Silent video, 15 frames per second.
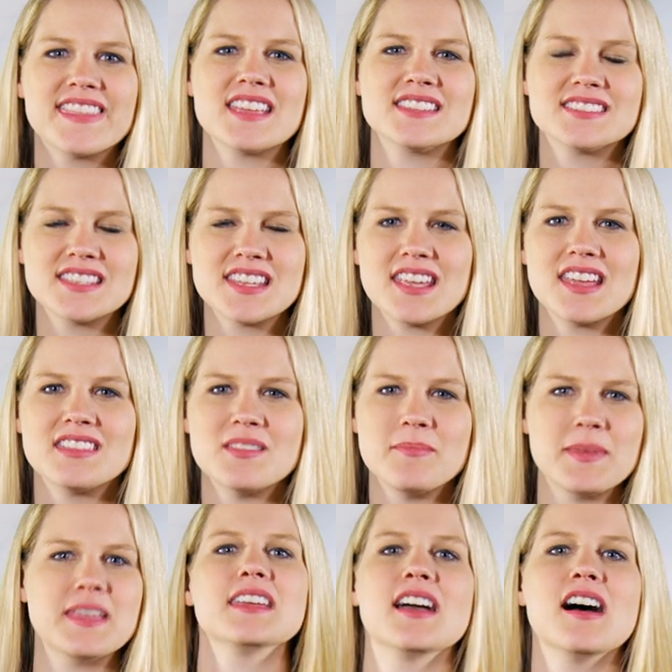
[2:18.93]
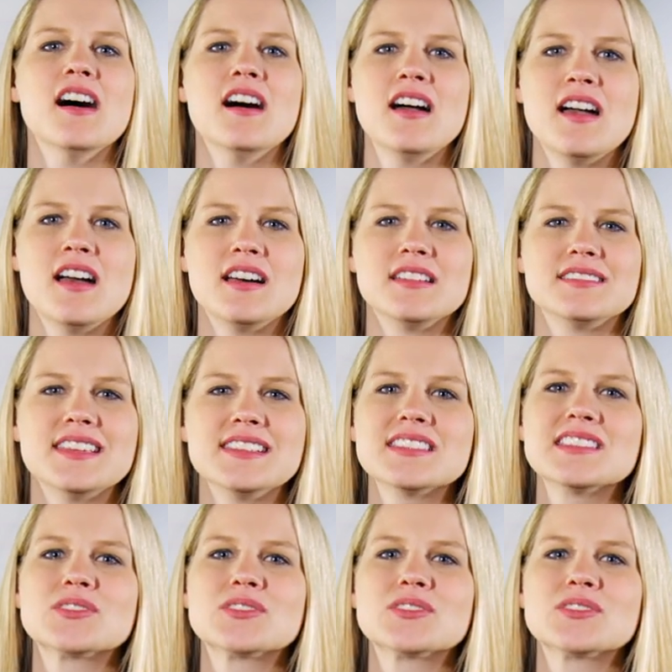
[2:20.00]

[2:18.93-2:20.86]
they see in the media. This